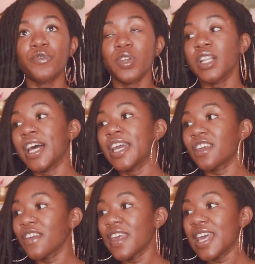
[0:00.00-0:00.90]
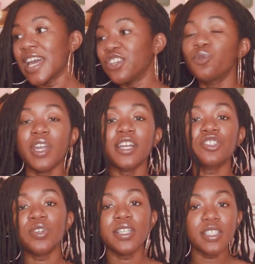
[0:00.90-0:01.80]
feel like you can't
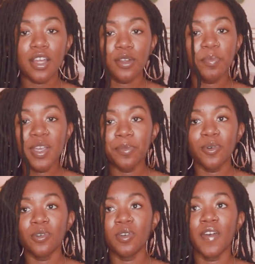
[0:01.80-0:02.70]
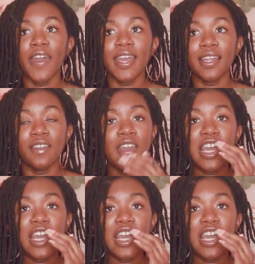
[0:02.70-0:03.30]
trust other people, and